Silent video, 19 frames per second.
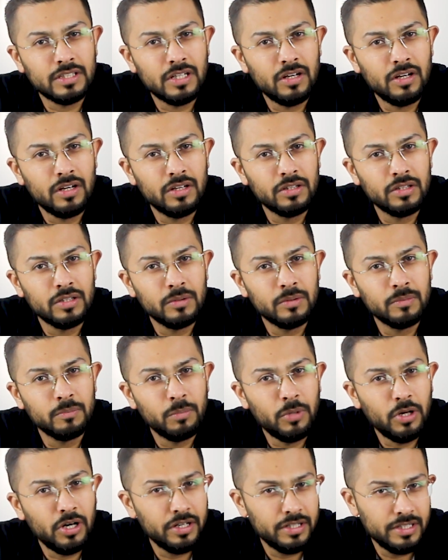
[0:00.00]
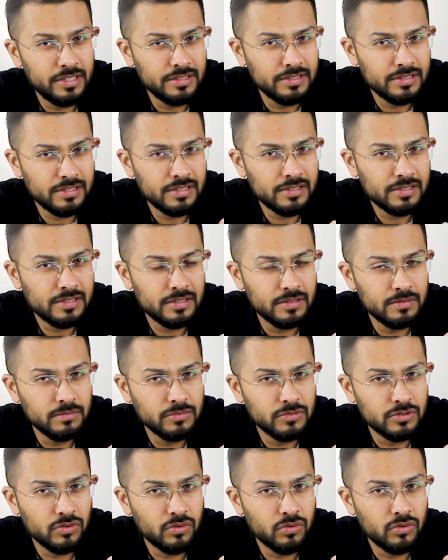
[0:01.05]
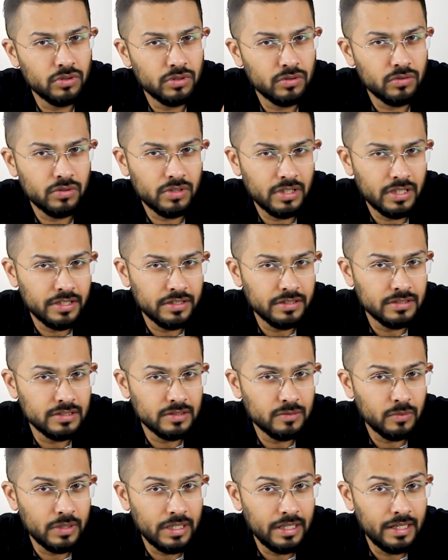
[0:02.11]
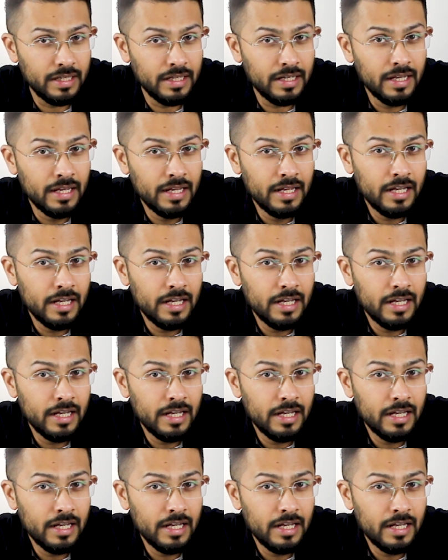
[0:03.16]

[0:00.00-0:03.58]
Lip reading: on the body systems or organs when